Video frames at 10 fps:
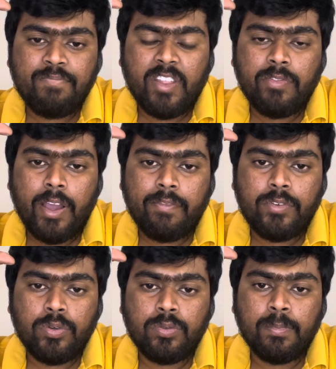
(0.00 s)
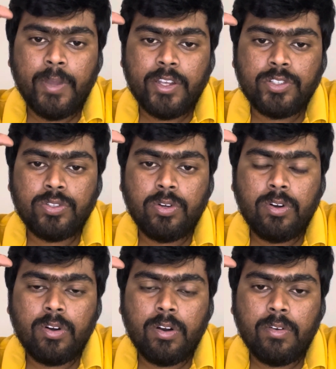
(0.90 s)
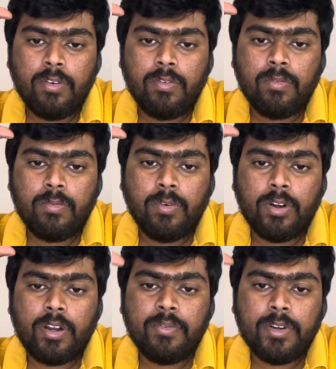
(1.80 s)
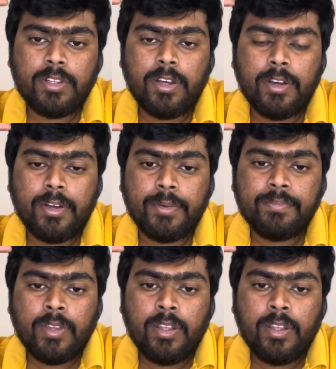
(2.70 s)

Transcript: we have to make sure whatever the